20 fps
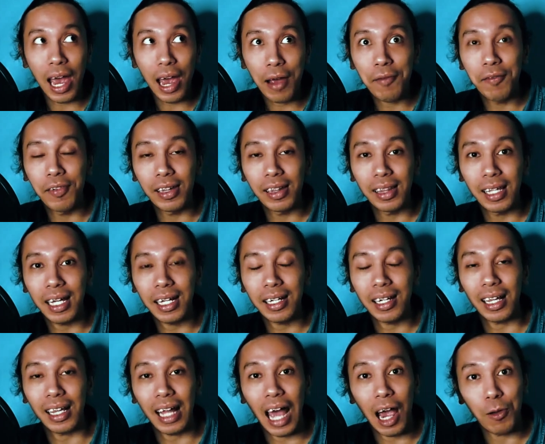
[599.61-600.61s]
everything
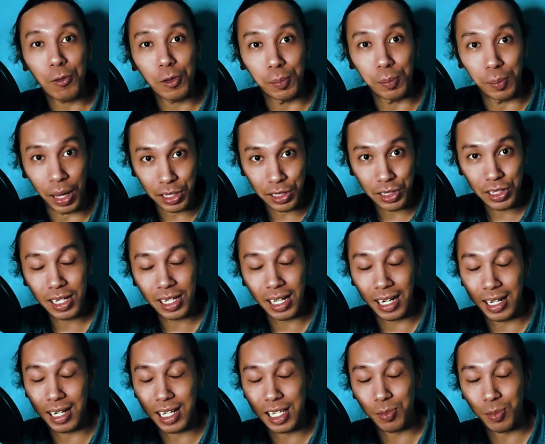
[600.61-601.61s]
that I will mention
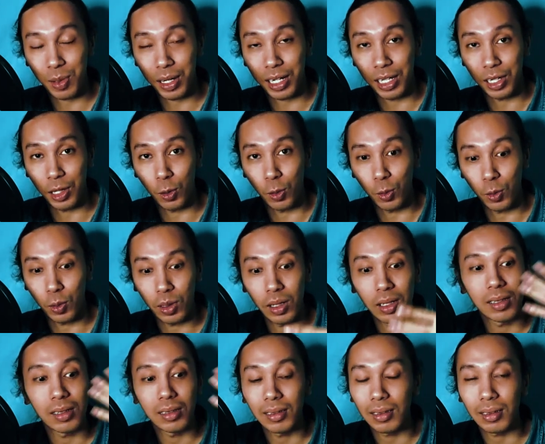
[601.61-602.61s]
in this video
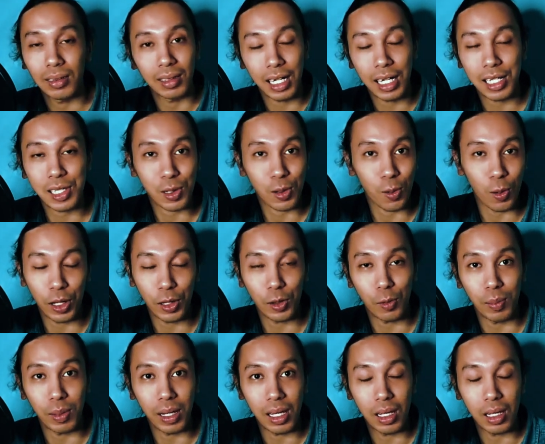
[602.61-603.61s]
is going to
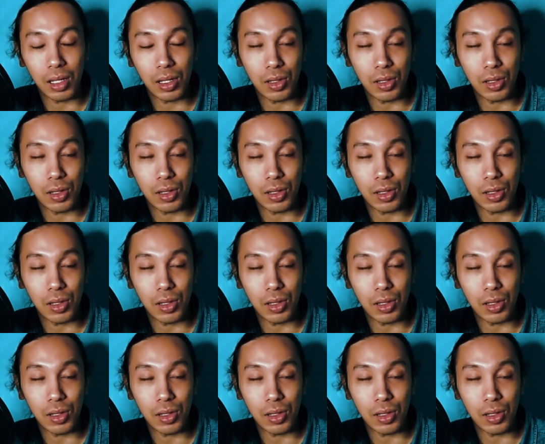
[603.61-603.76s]
be